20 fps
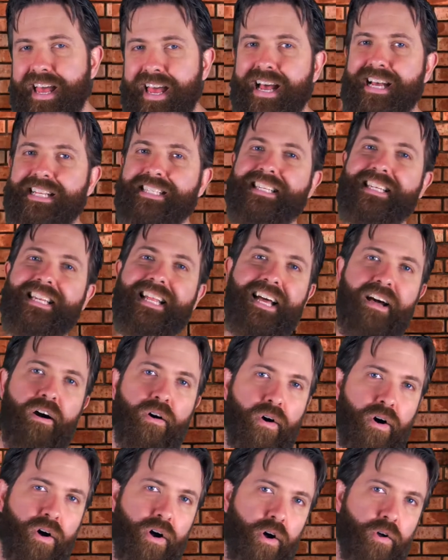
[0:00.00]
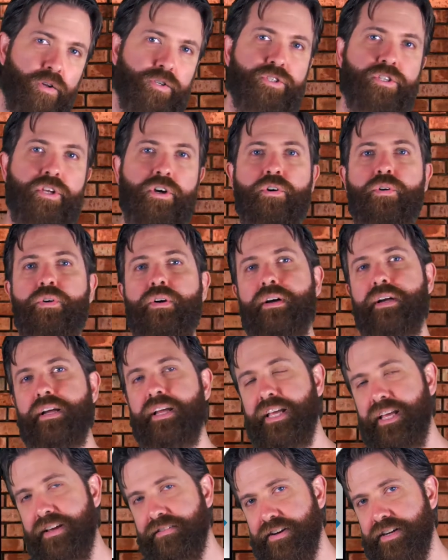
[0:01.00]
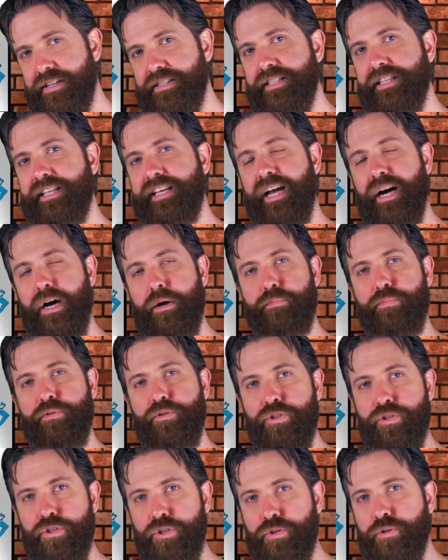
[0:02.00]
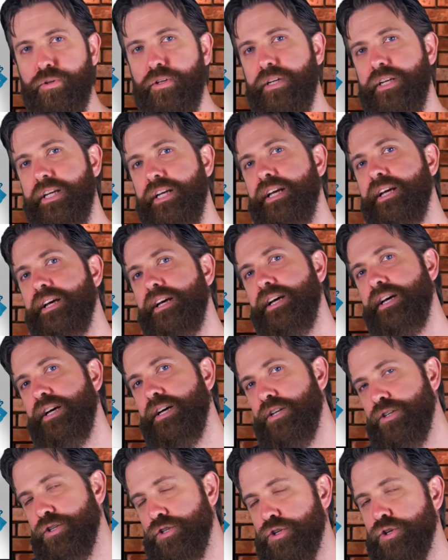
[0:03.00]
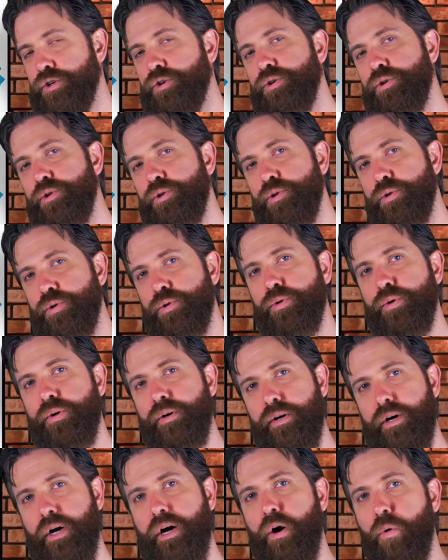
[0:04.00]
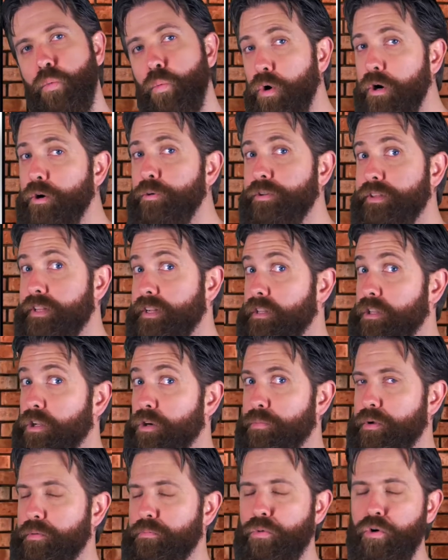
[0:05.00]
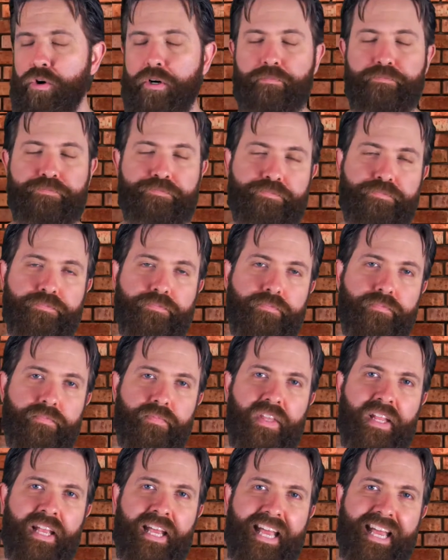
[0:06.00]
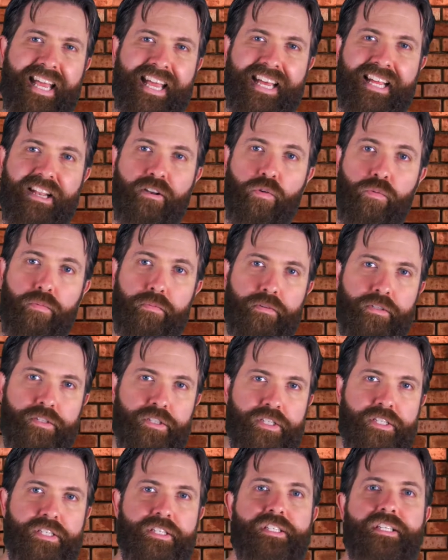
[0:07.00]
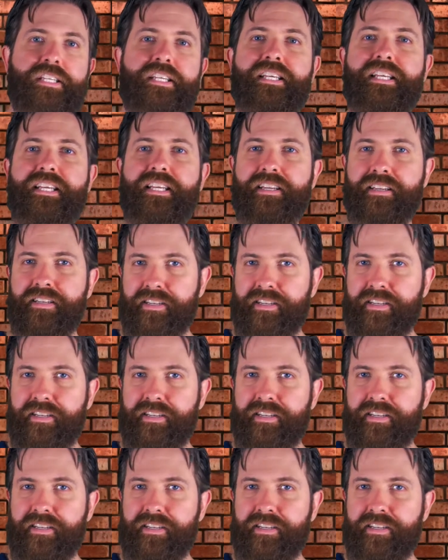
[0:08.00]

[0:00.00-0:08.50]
has now also given us the opportunity to work with it a little bit more and see